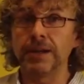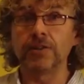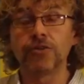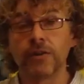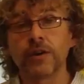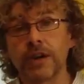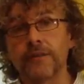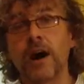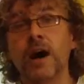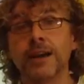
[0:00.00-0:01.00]
So by the
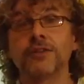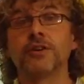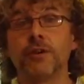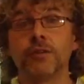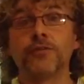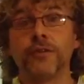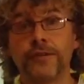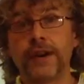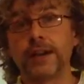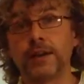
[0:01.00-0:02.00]
nature of the beast, you've got to have a
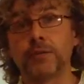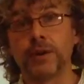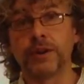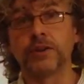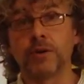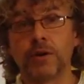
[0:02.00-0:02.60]
high tolerance